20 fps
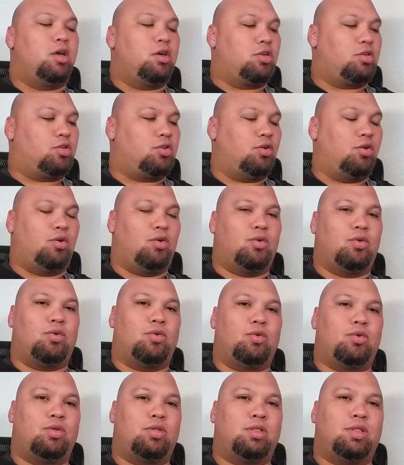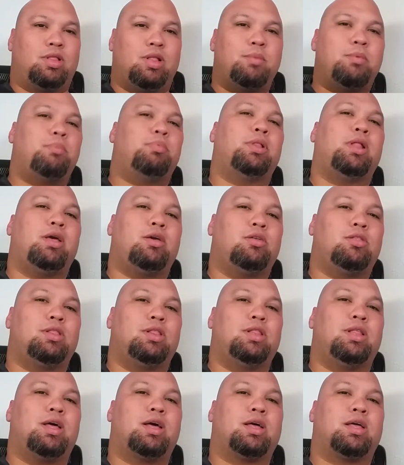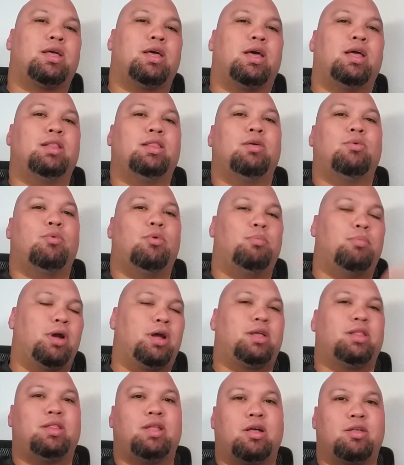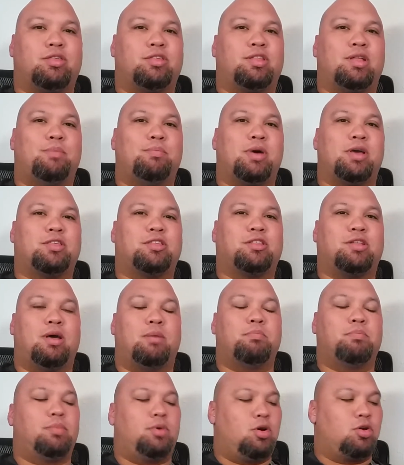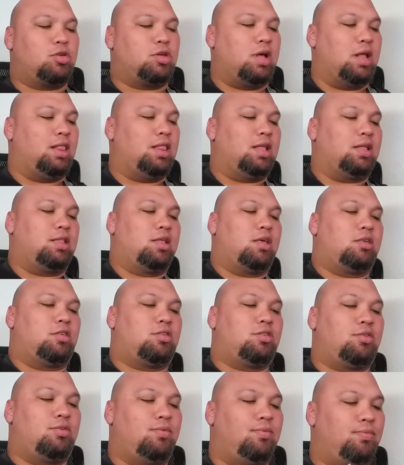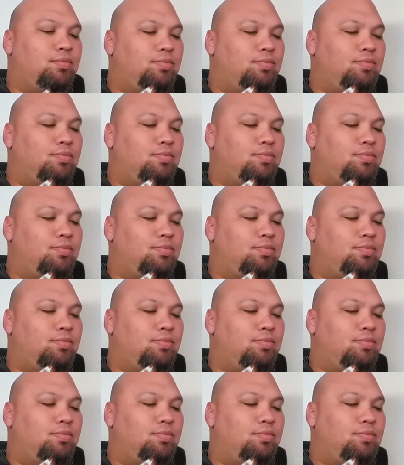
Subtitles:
So let me play you the lick, and then we'll break it down step by step. It goes kind of like this.